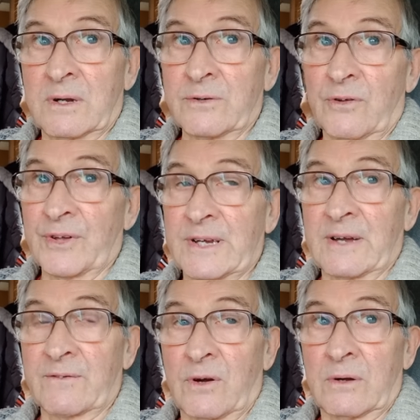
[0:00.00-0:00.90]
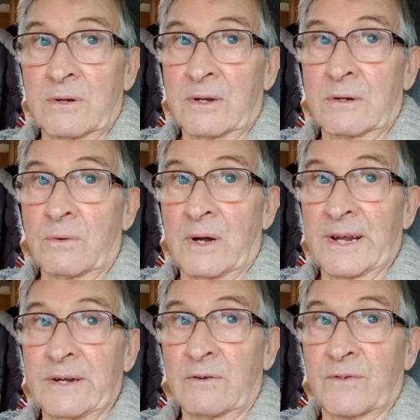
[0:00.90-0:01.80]
don't think I've got
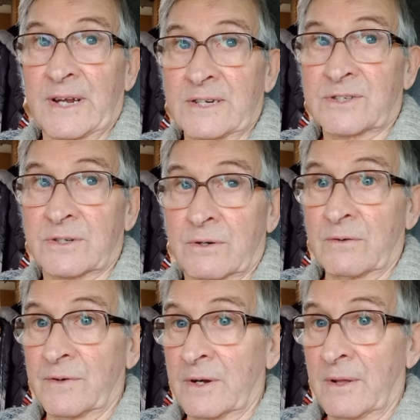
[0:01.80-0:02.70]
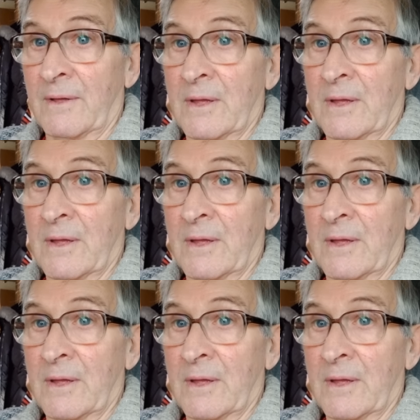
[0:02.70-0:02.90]
quite enough cash to cover